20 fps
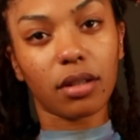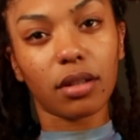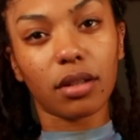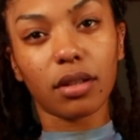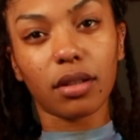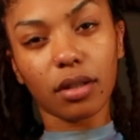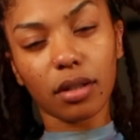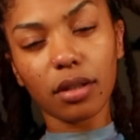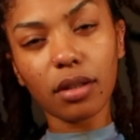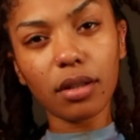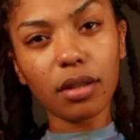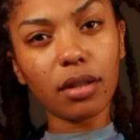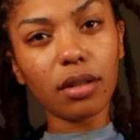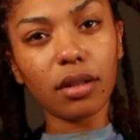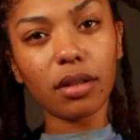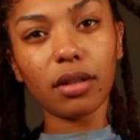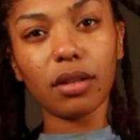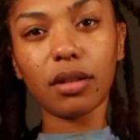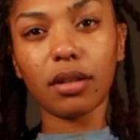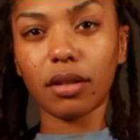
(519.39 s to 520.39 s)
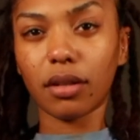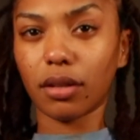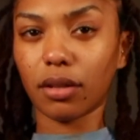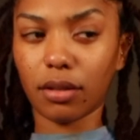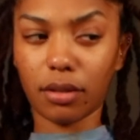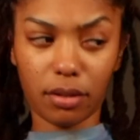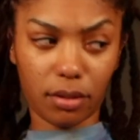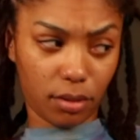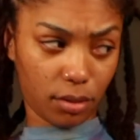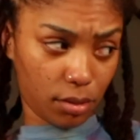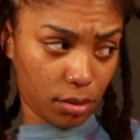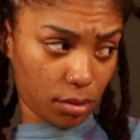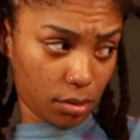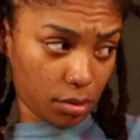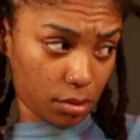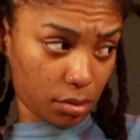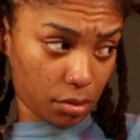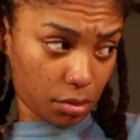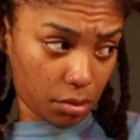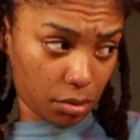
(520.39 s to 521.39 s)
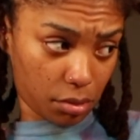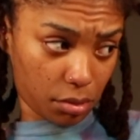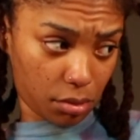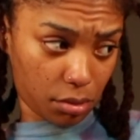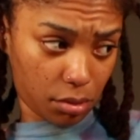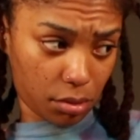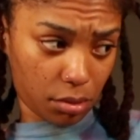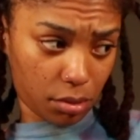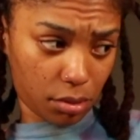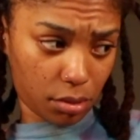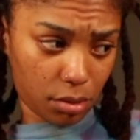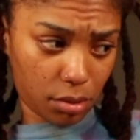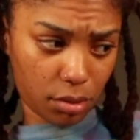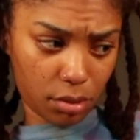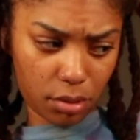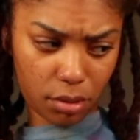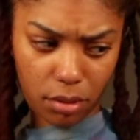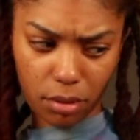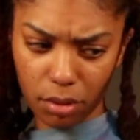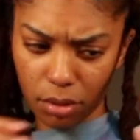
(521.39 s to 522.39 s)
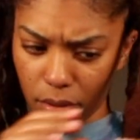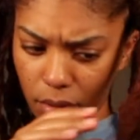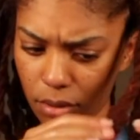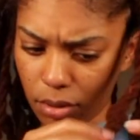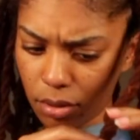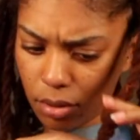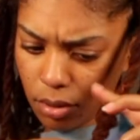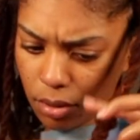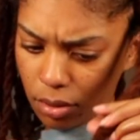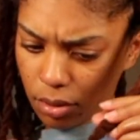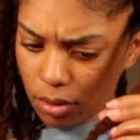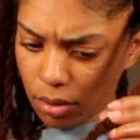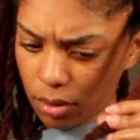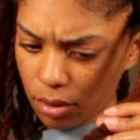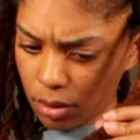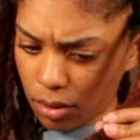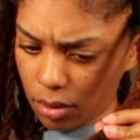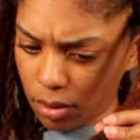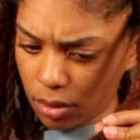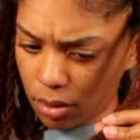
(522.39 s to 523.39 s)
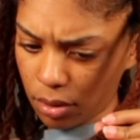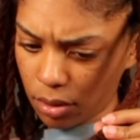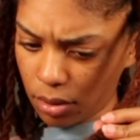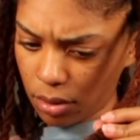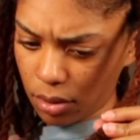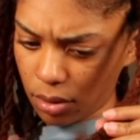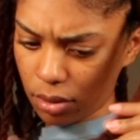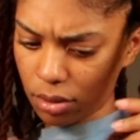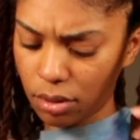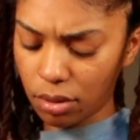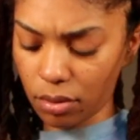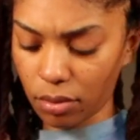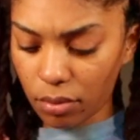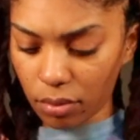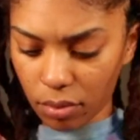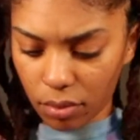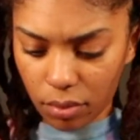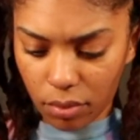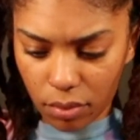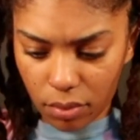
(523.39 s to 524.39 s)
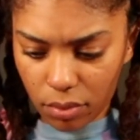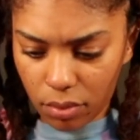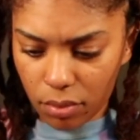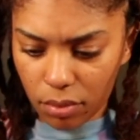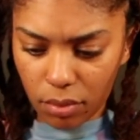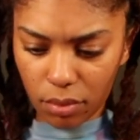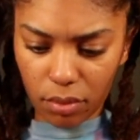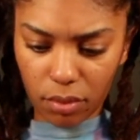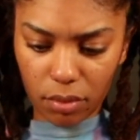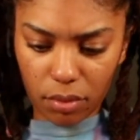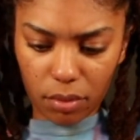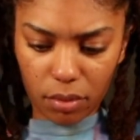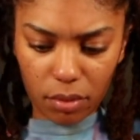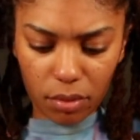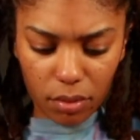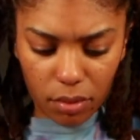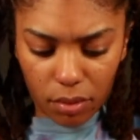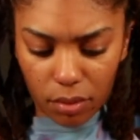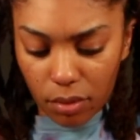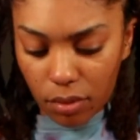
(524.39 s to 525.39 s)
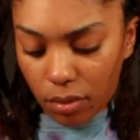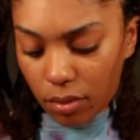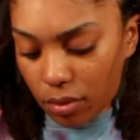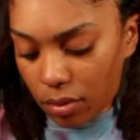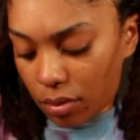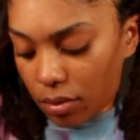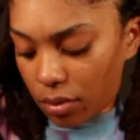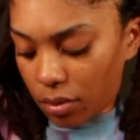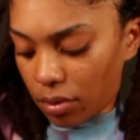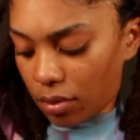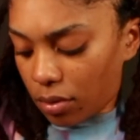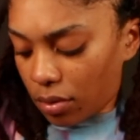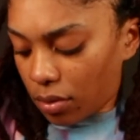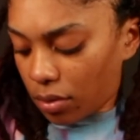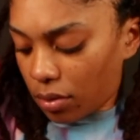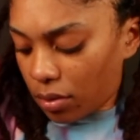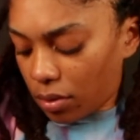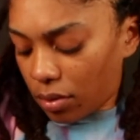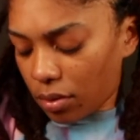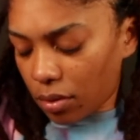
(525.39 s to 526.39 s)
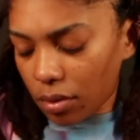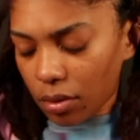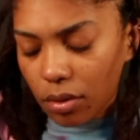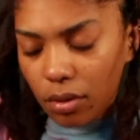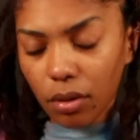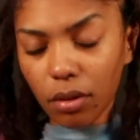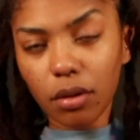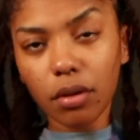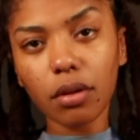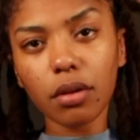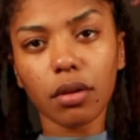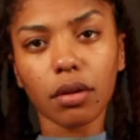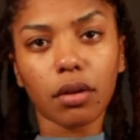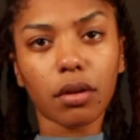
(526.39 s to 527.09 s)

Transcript: Nothing is said.